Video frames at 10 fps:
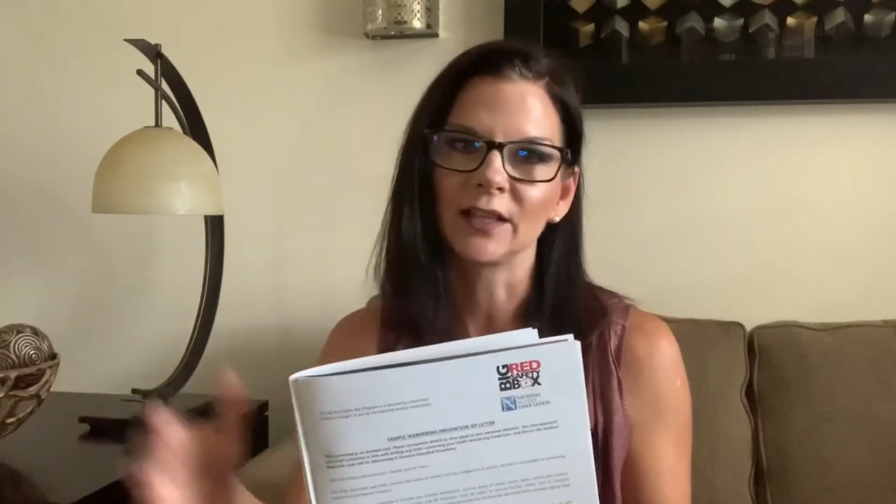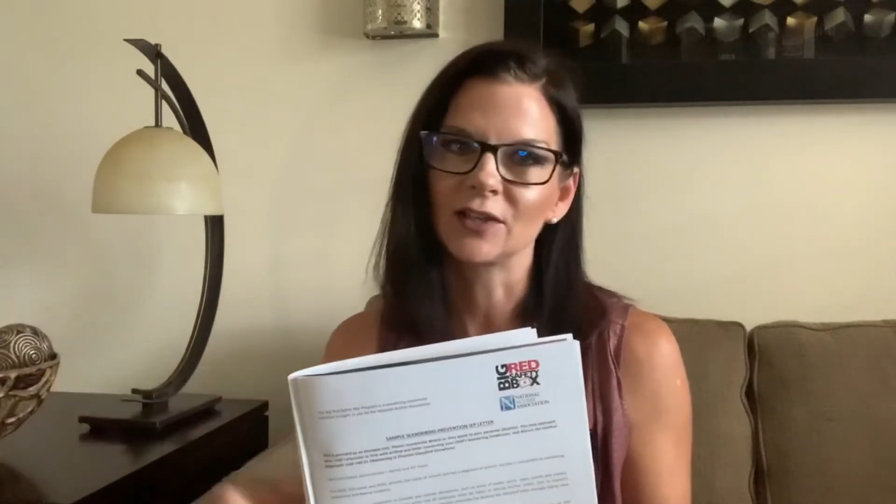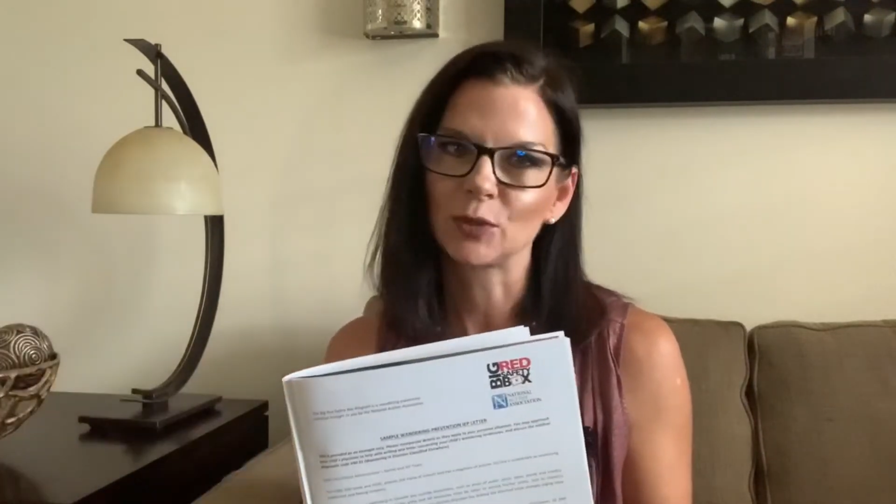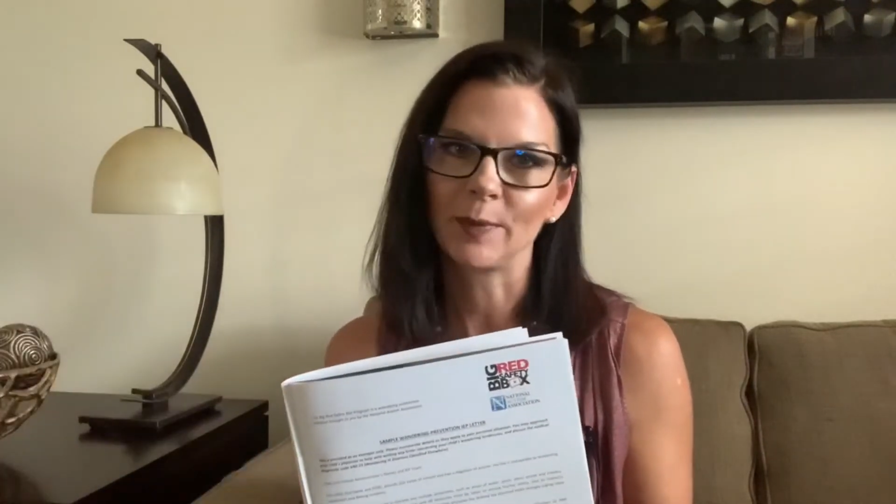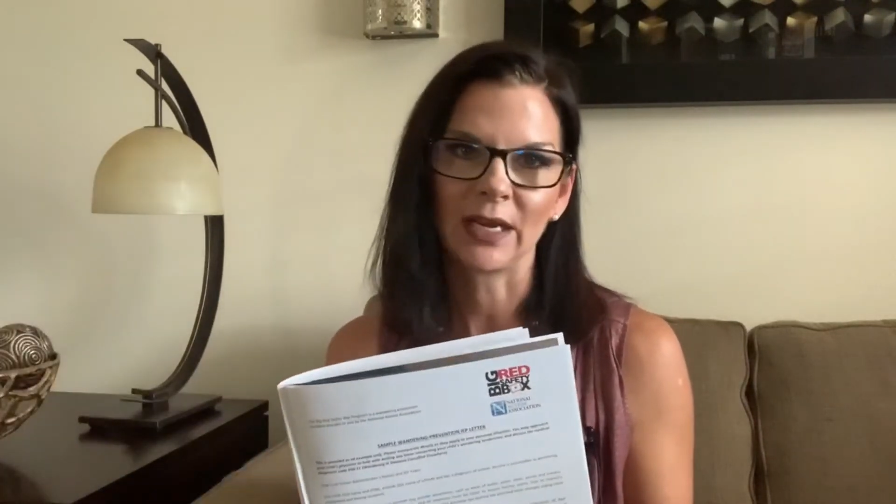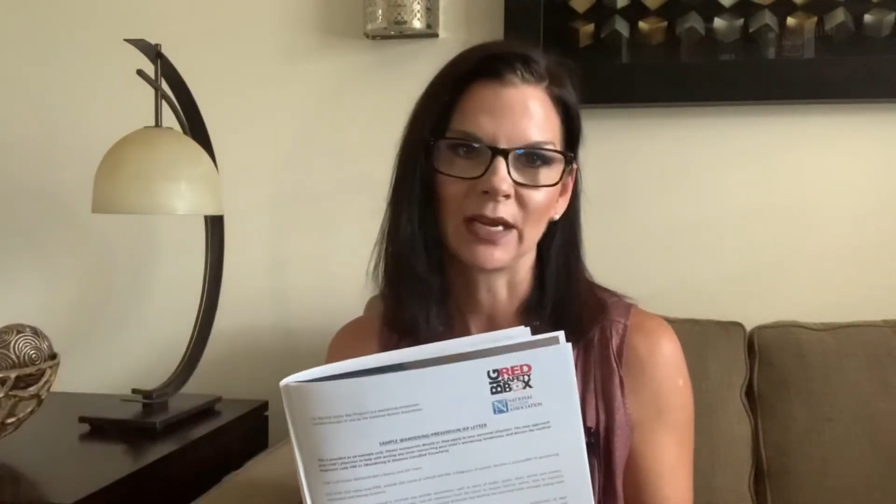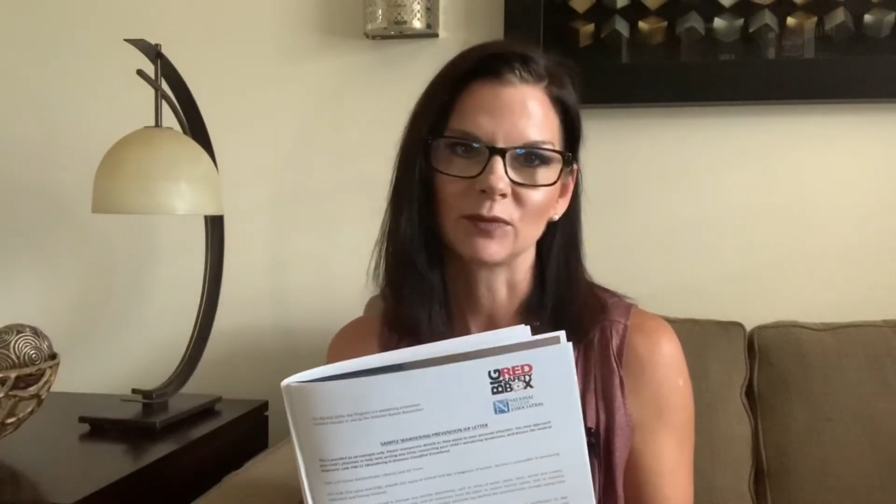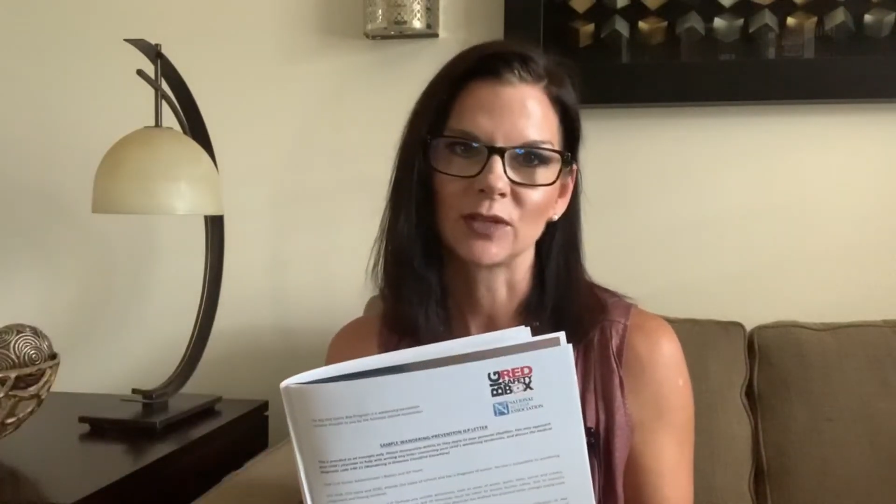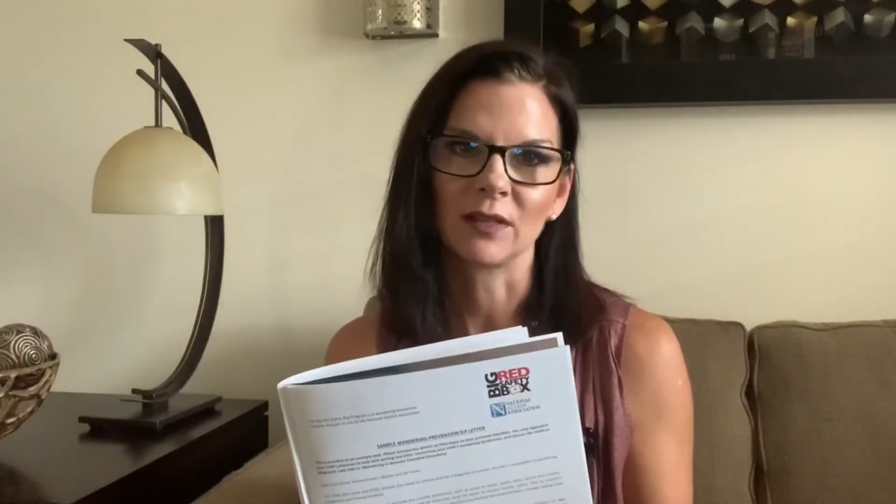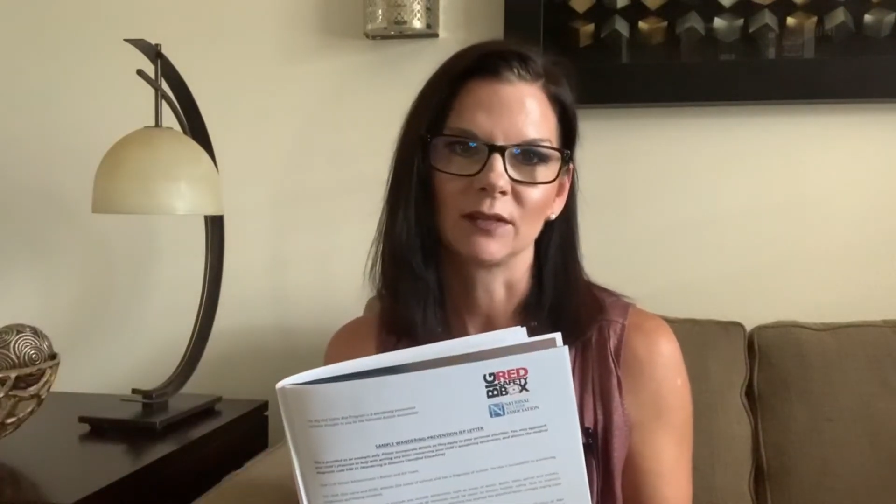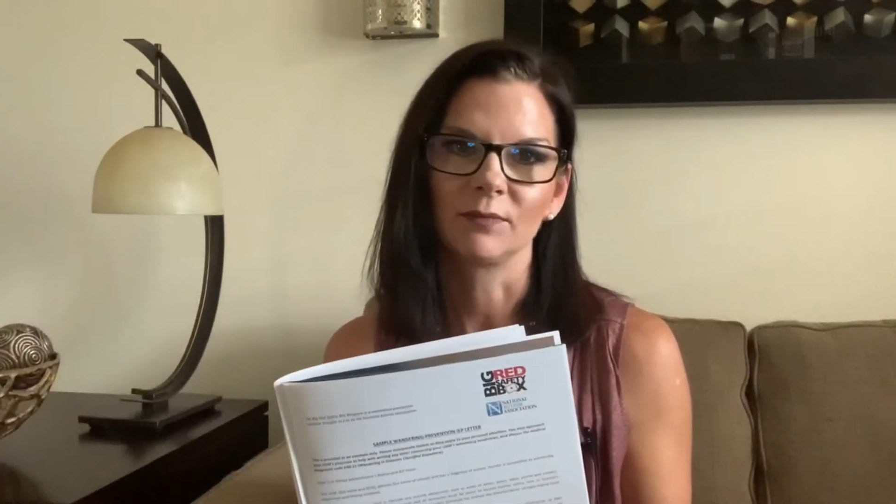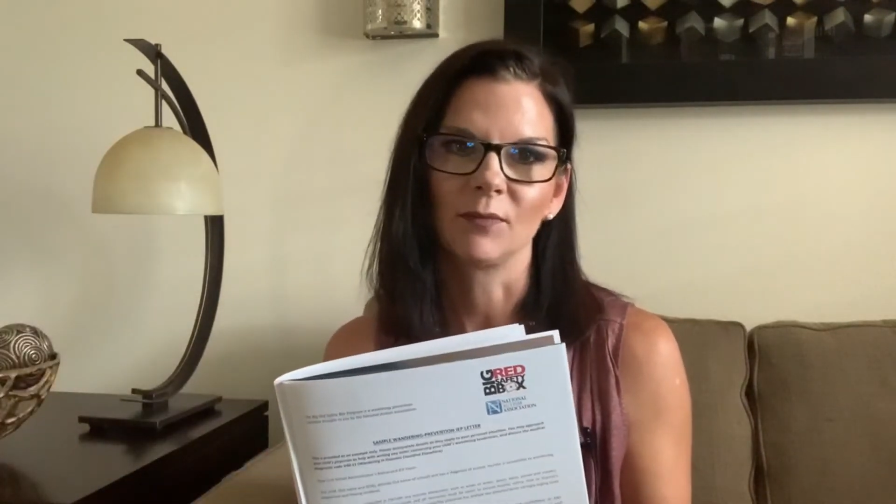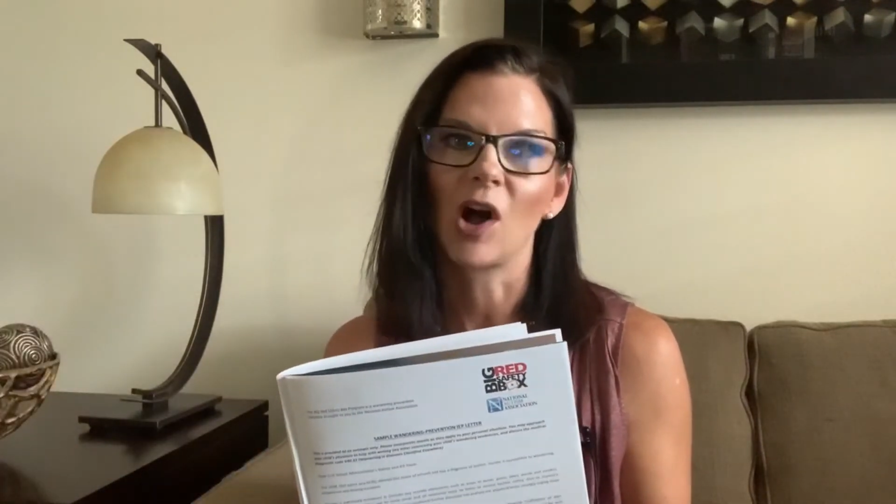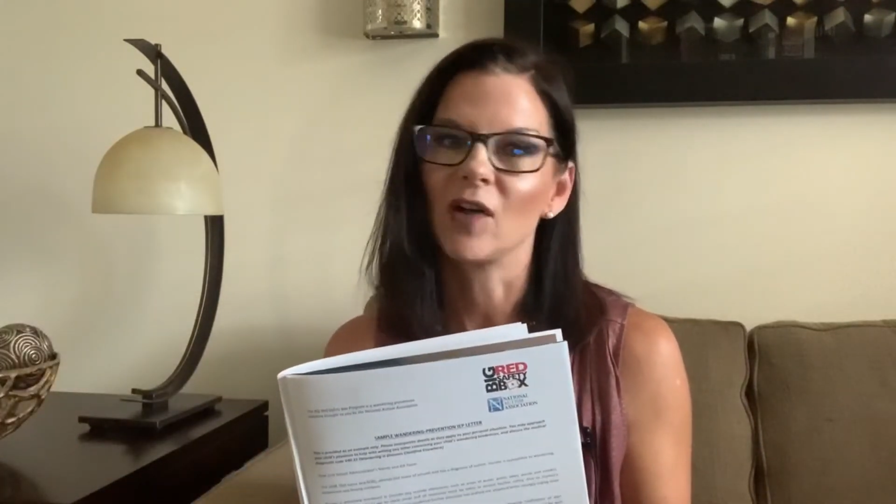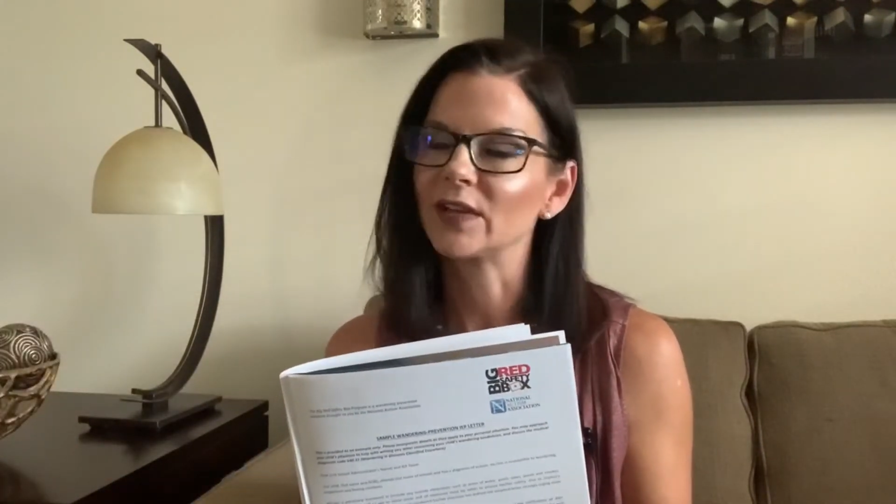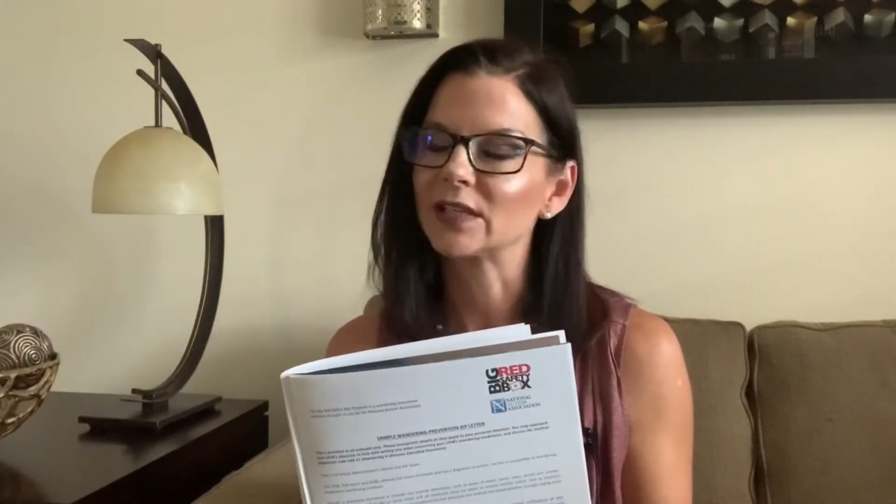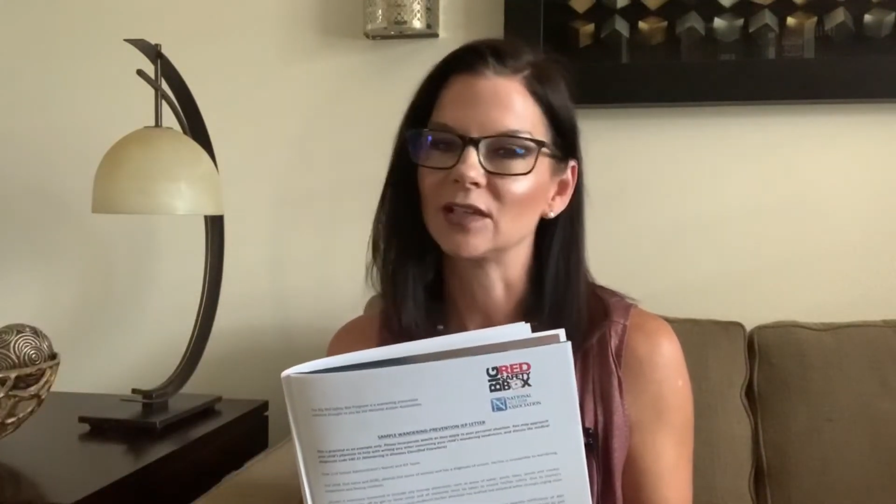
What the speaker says: lunch money up to the office.